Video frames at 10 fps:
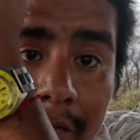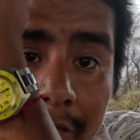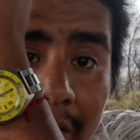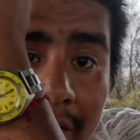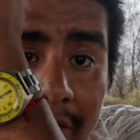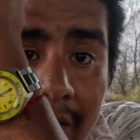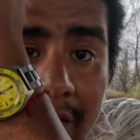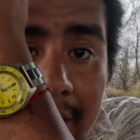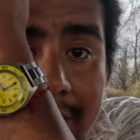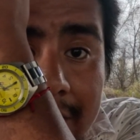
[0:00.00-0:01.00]
very, very
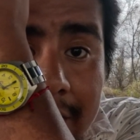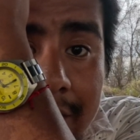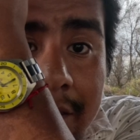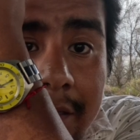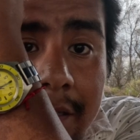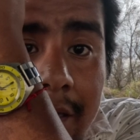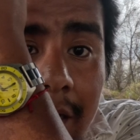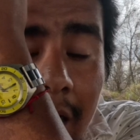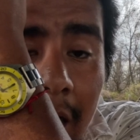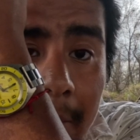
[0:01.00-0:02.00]
nicely.
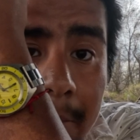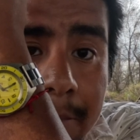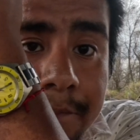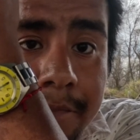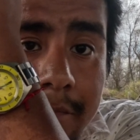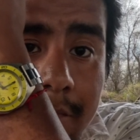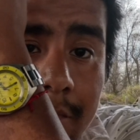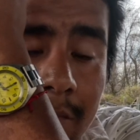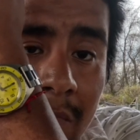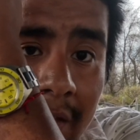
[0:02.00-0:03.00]

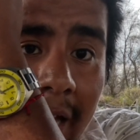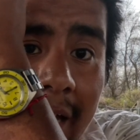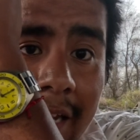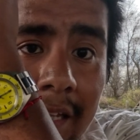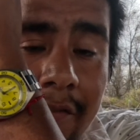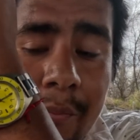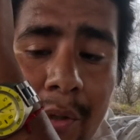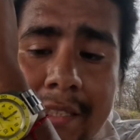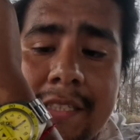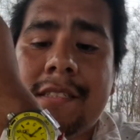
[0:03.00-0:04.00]
Yeah, and I love the
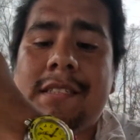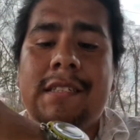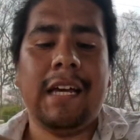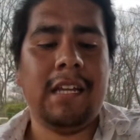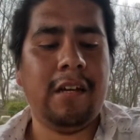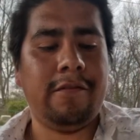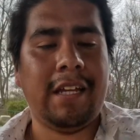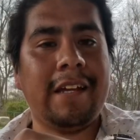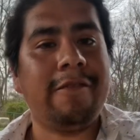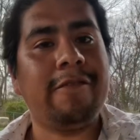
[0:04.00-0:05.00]
presence. I love
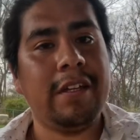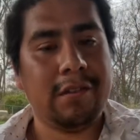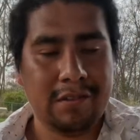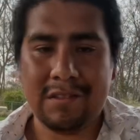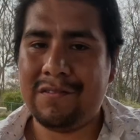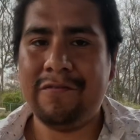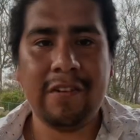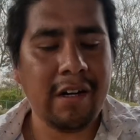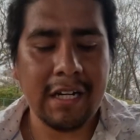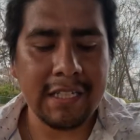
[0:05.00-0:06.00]
there's
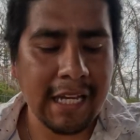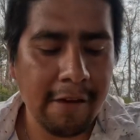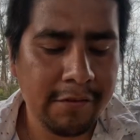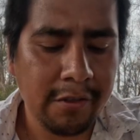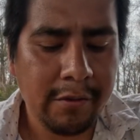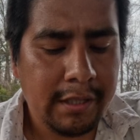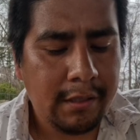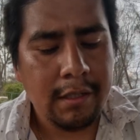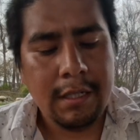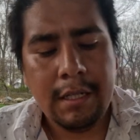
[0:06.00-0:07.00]
very nice heft to it.
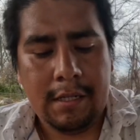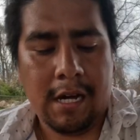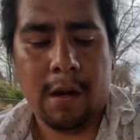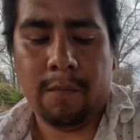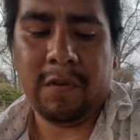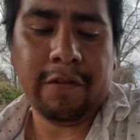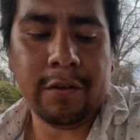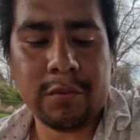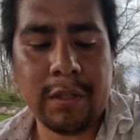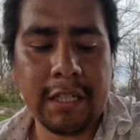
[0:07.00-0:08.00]
It
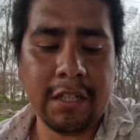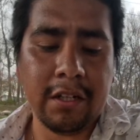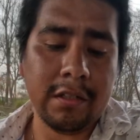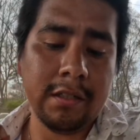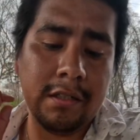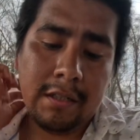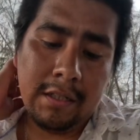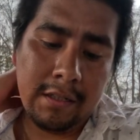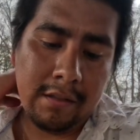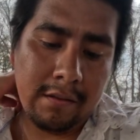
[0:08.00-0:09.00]
feels really good.
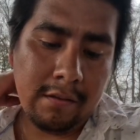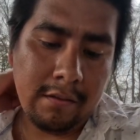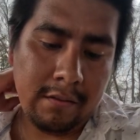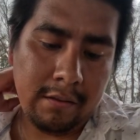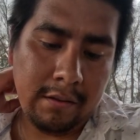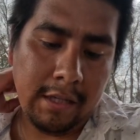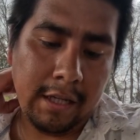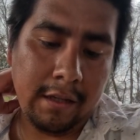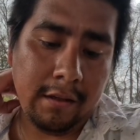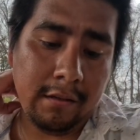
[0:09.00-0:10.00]

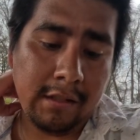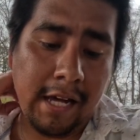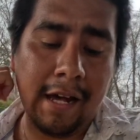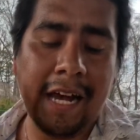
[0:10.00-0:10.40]
And yeah,